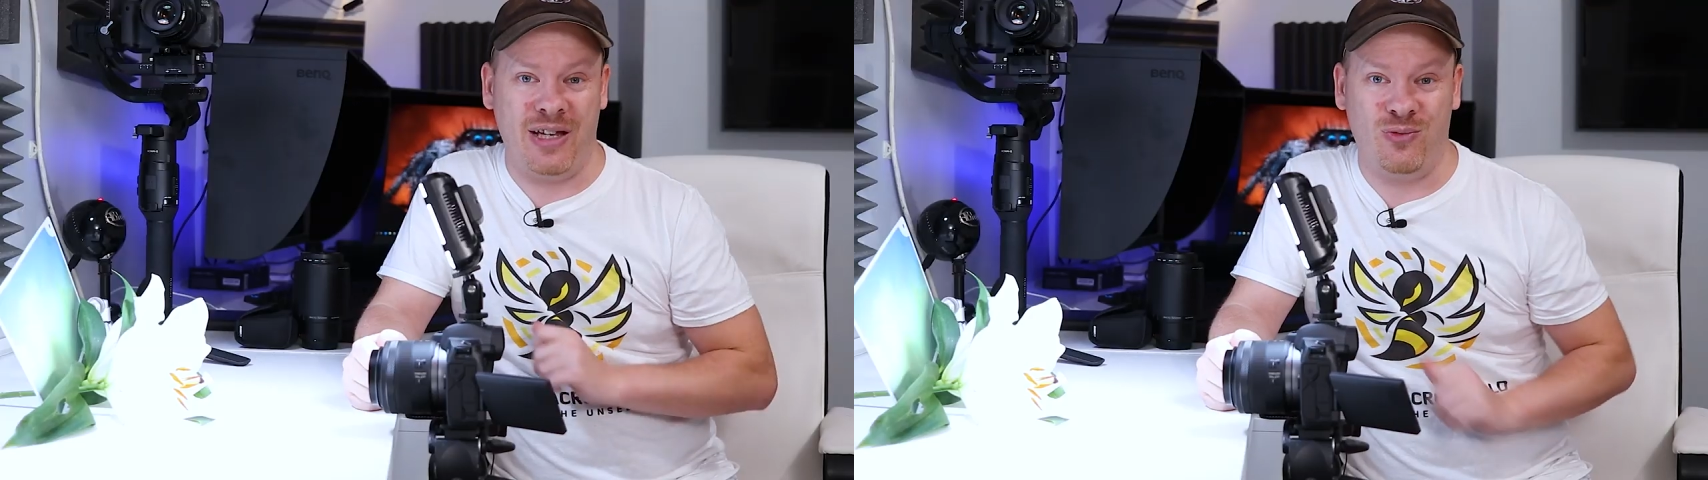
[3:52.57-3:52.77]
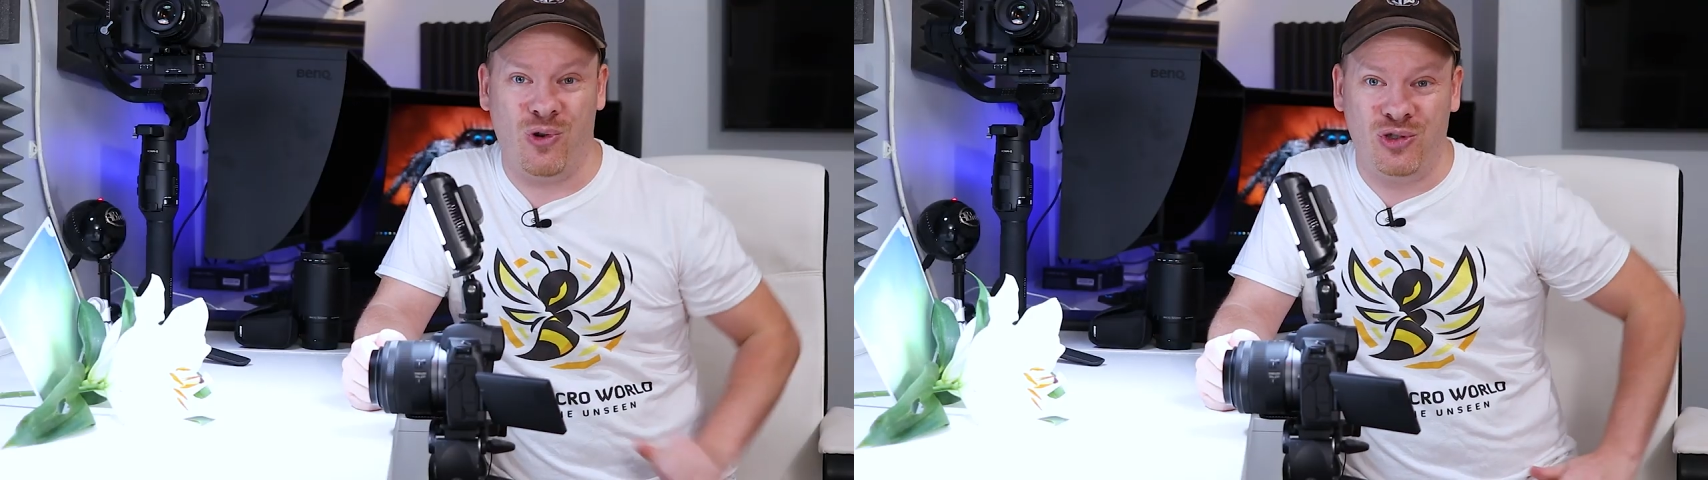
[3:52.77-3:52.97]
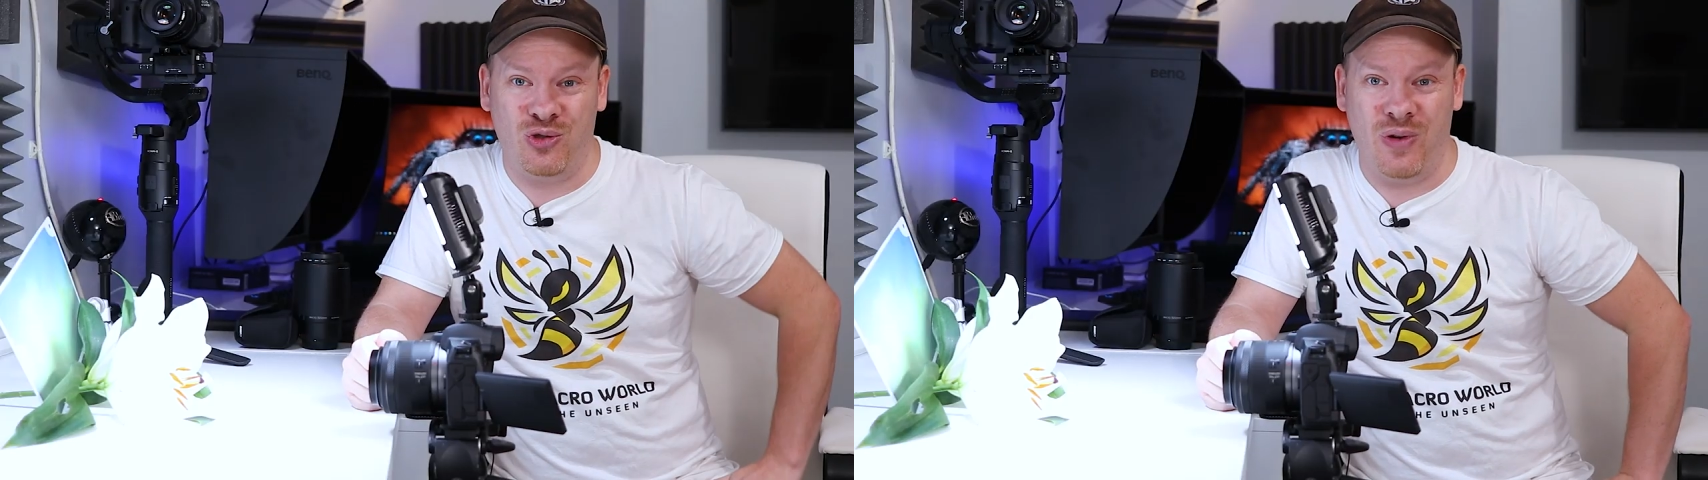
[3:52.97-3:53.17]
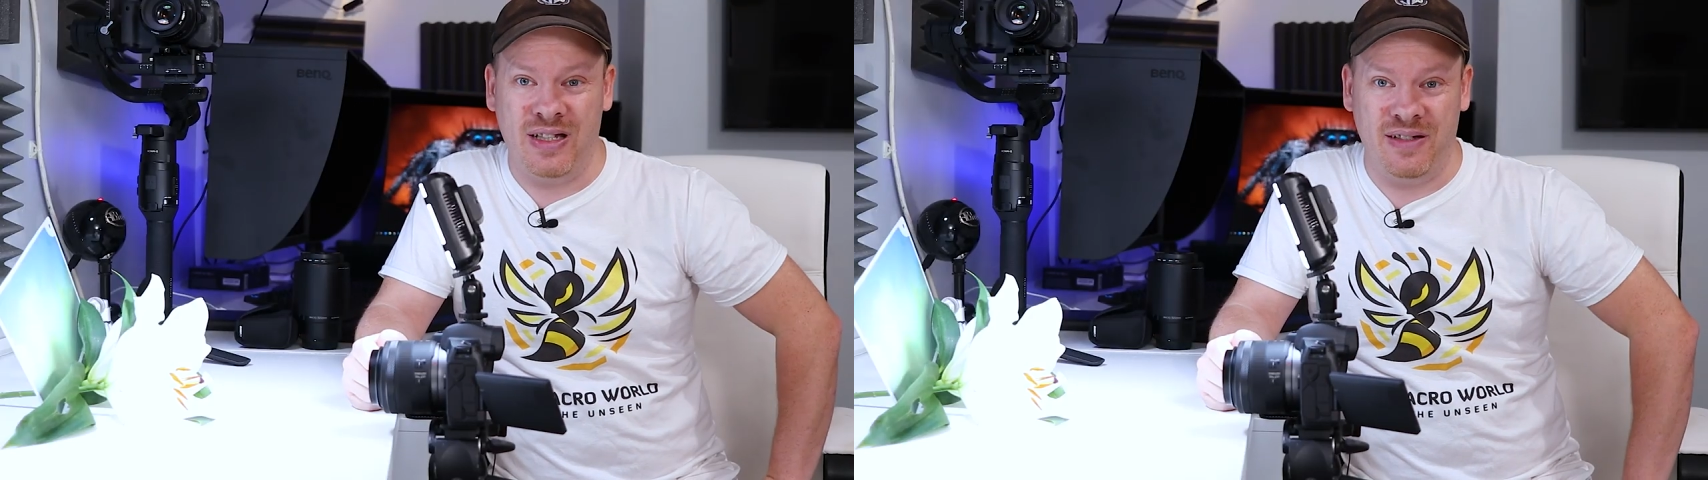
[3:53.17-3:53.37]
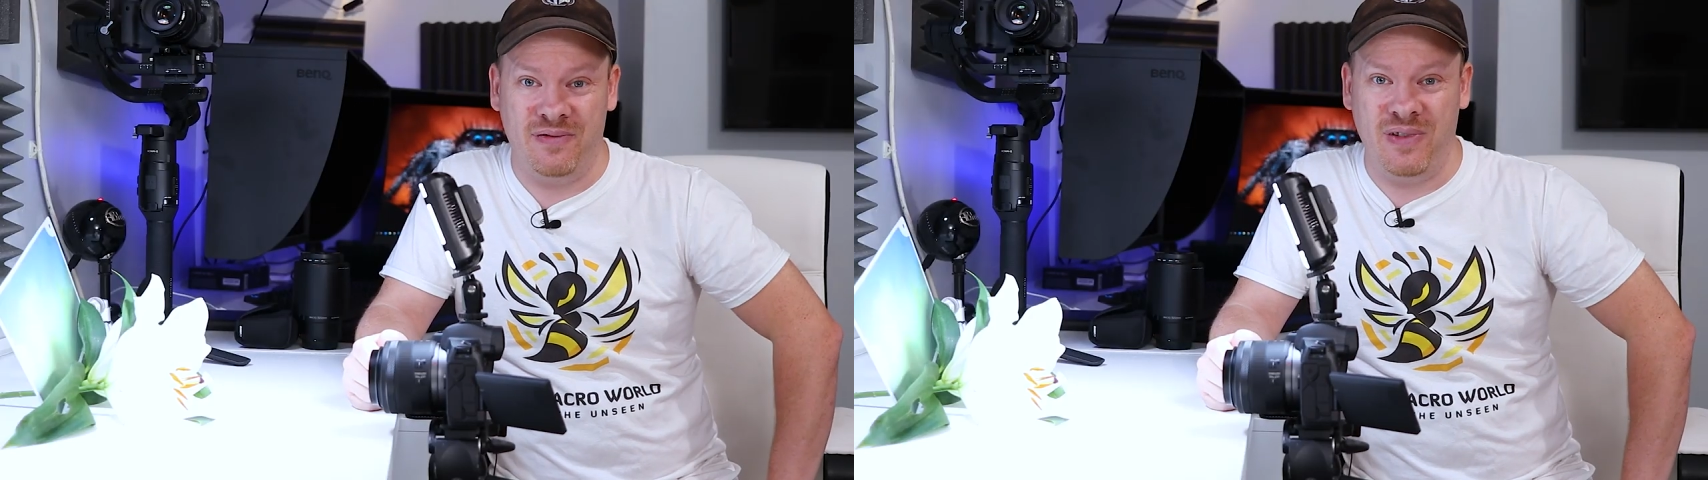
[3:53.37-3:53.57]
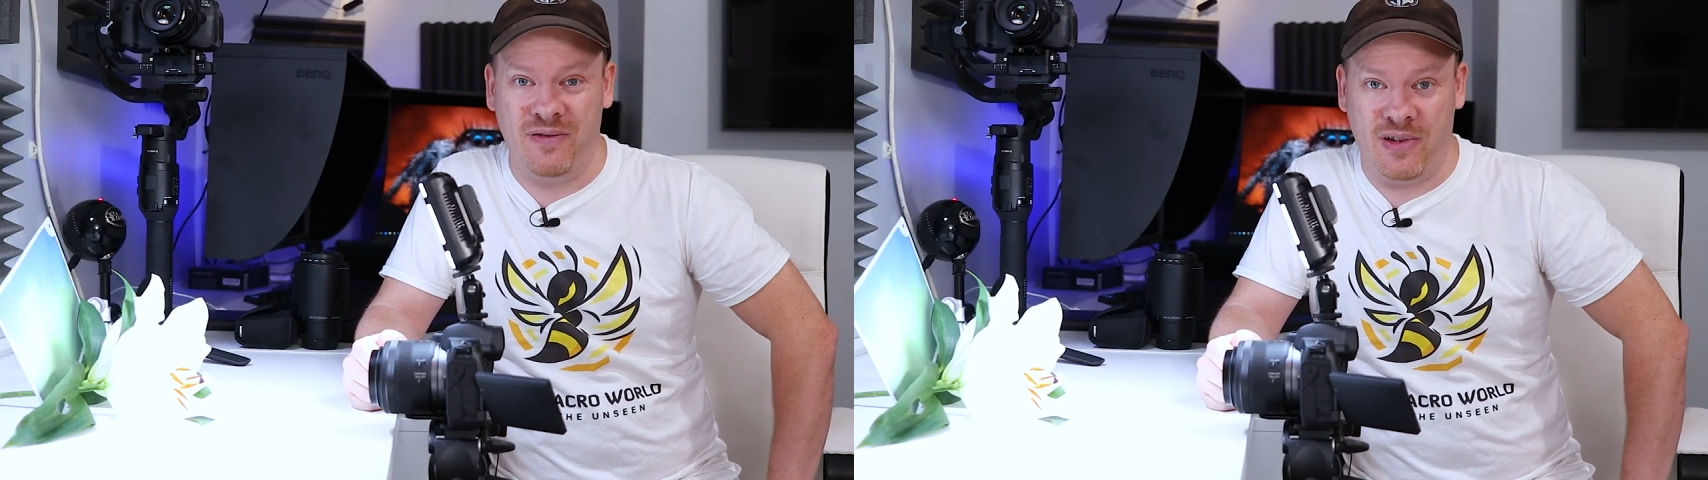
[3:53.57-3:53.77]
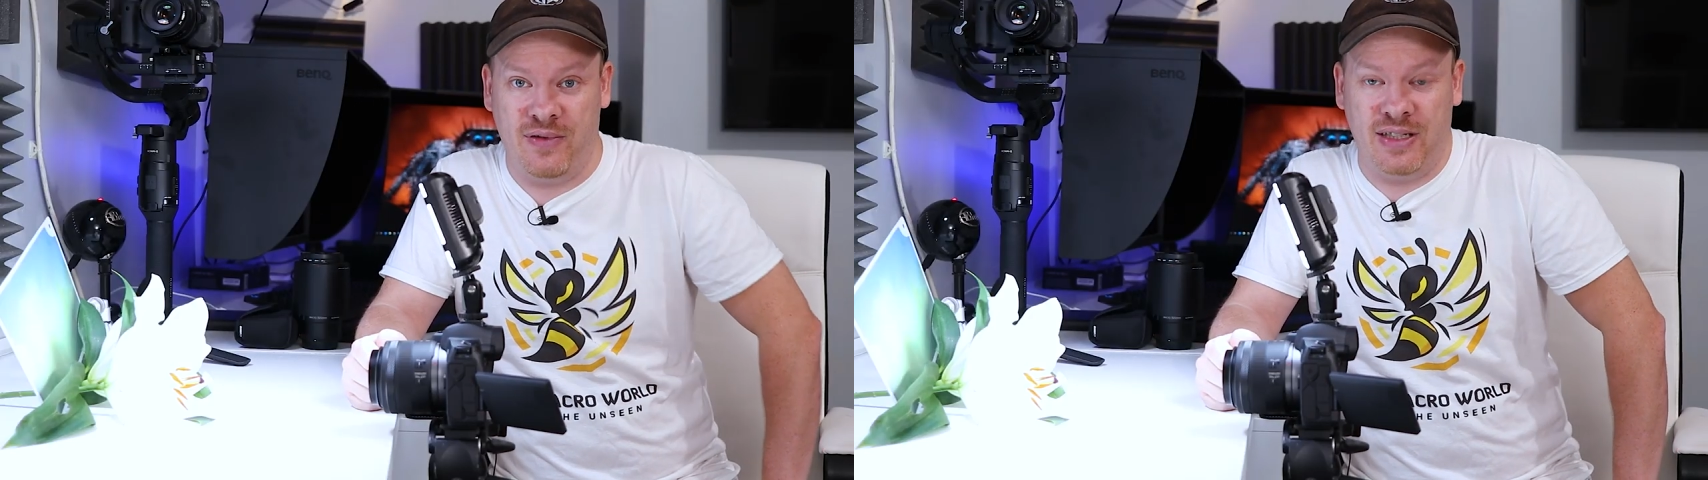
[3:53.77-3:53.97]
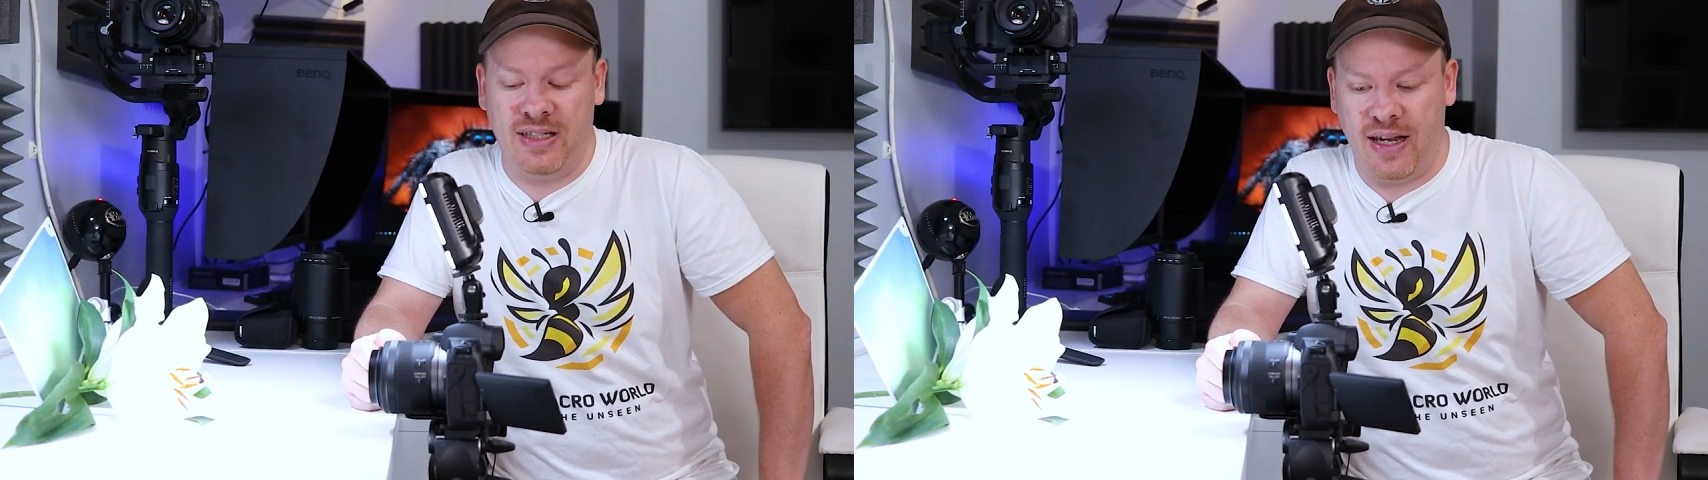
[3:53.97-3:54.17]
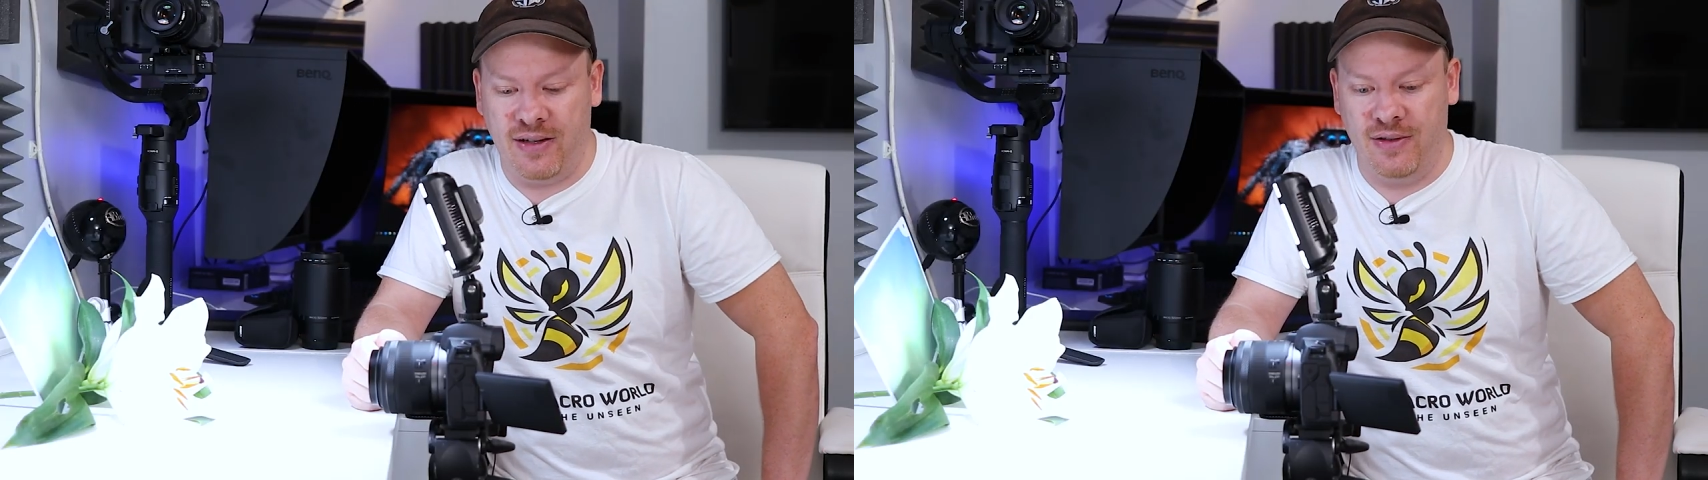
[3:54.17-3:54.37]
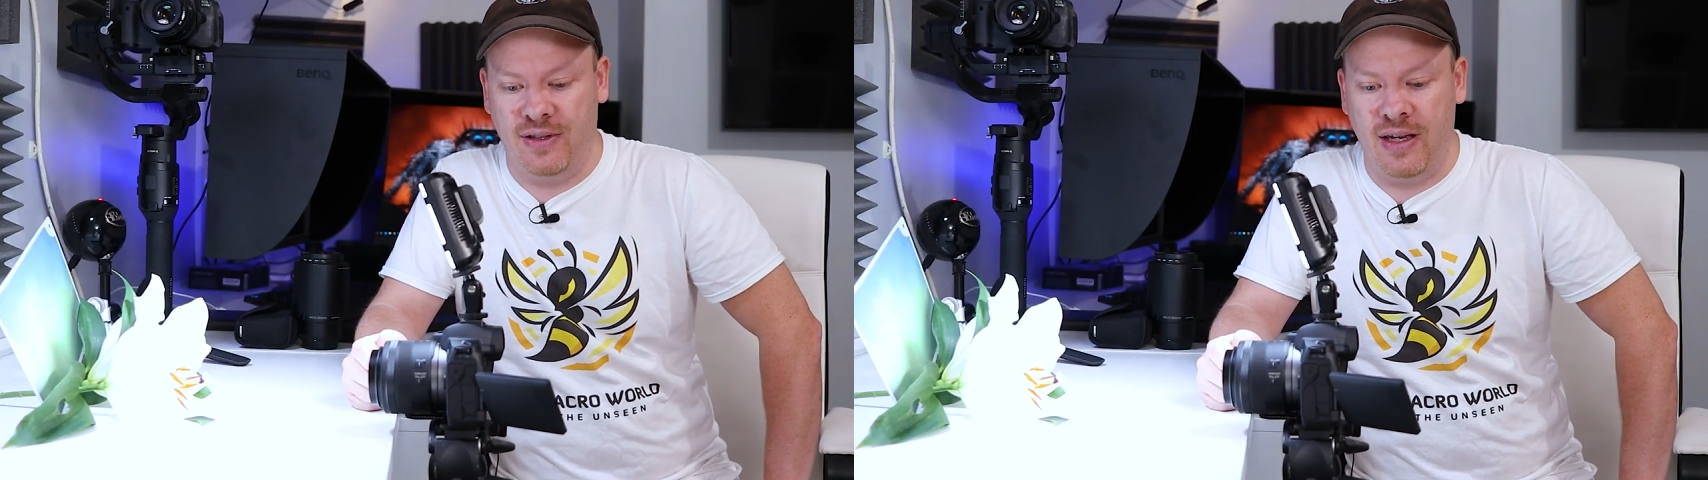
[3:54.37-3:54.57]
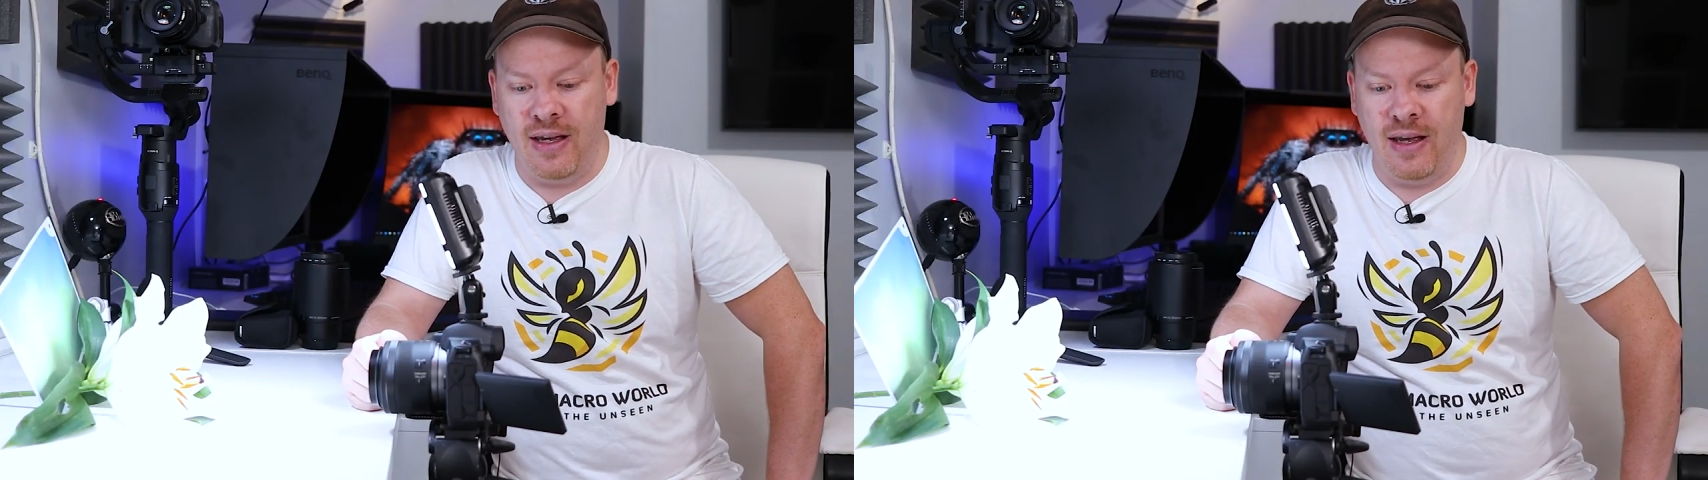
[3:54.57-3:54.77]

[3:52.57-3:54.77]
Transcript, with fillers: that's 125th of a second.